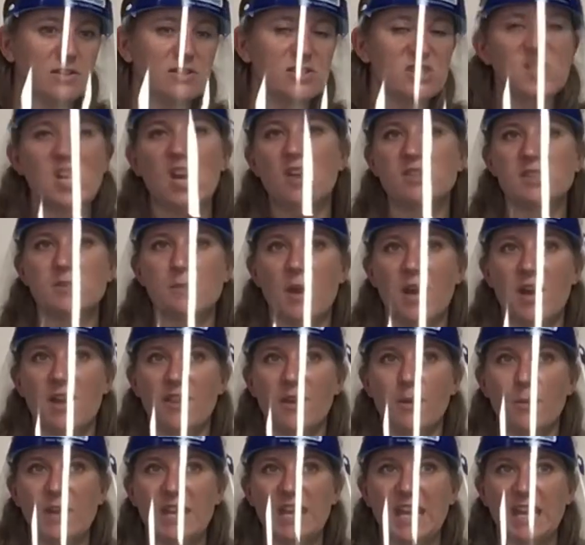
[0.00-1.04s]
so small
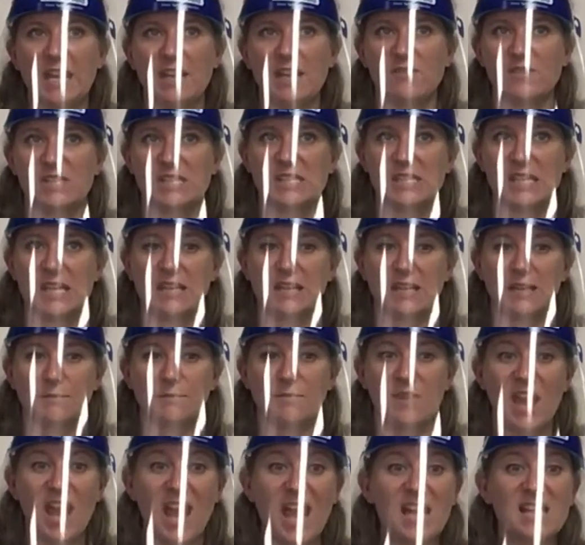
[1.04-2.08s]
that we can't even see them.
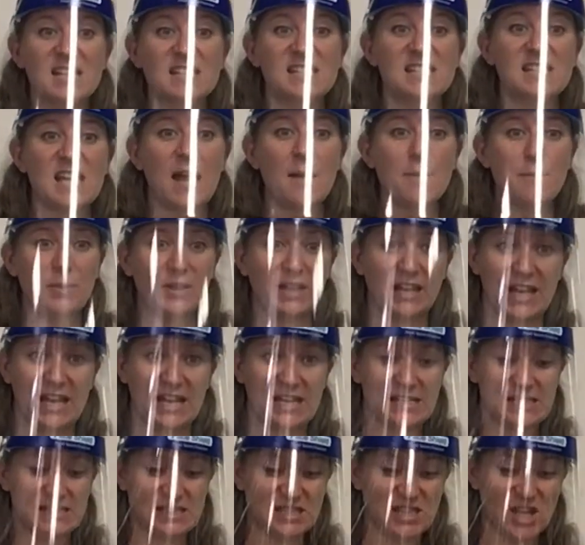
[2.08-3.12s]
Some
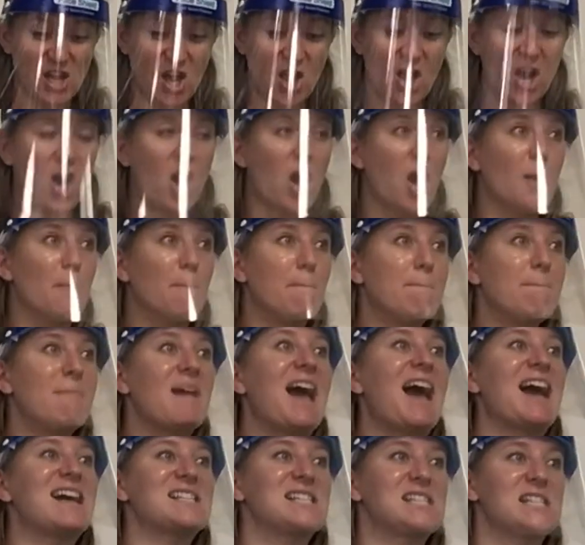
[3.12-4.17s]
plants are
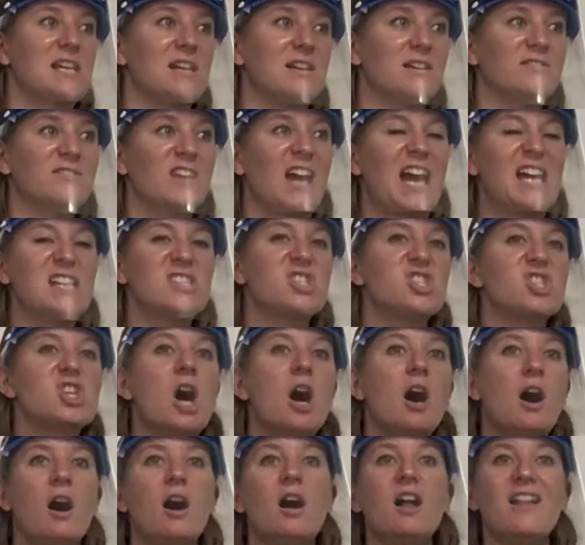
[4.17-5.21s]
massive, as
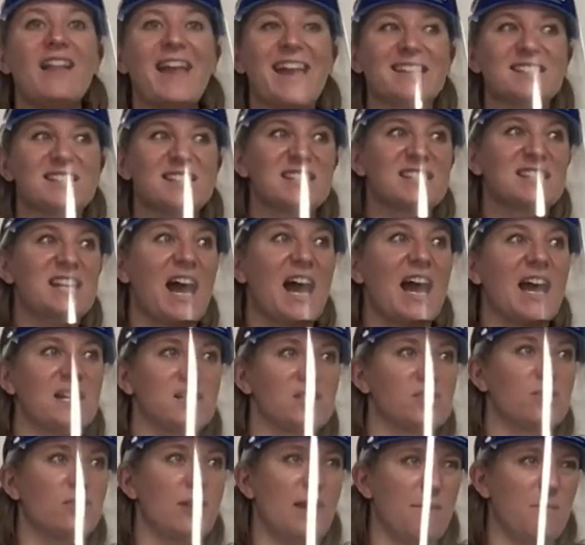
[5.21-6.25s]
tall as
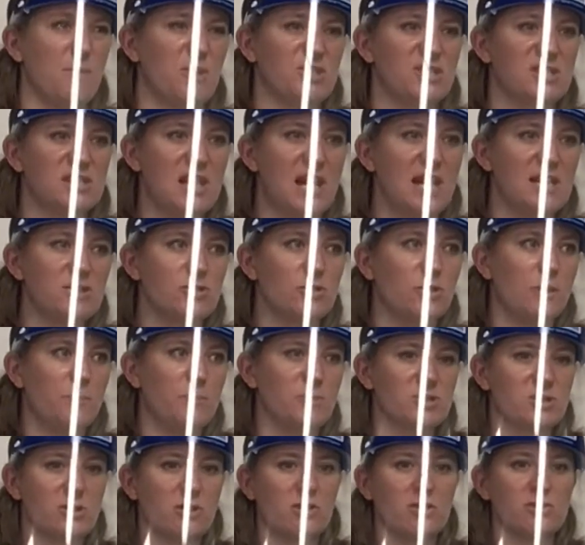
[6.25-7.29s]
skyscrapers.
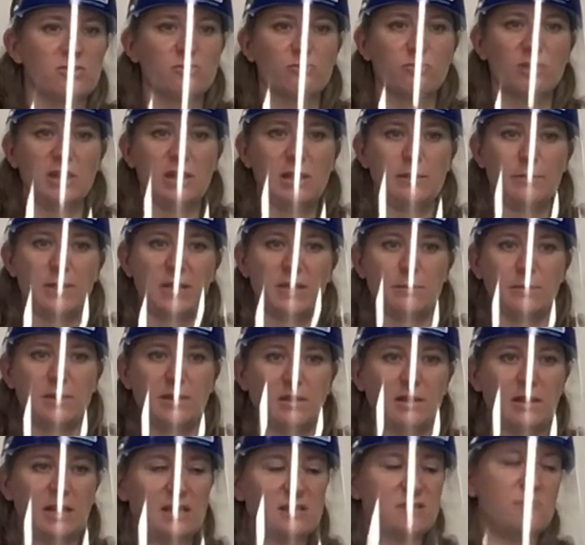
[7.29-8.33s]
Skyscrapers are those really big
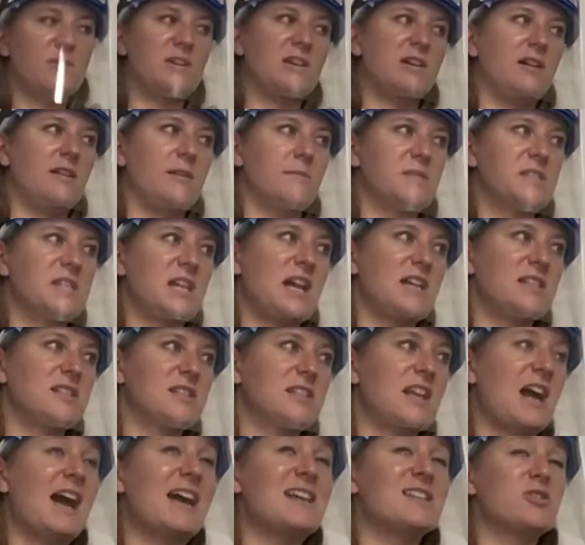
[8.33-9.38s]
buildings. We call them
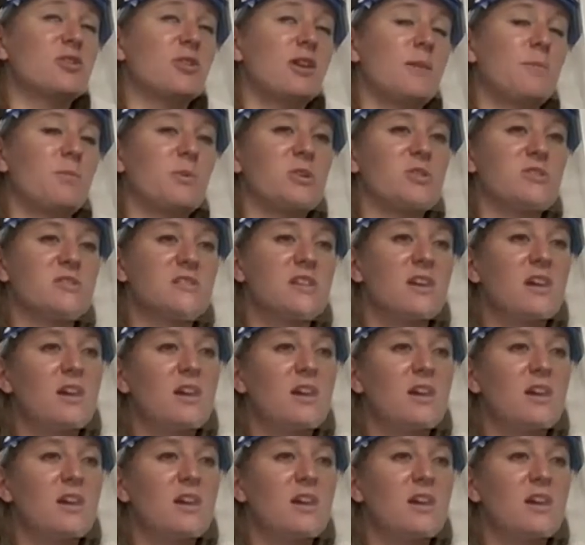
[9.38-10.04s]
skyscrapers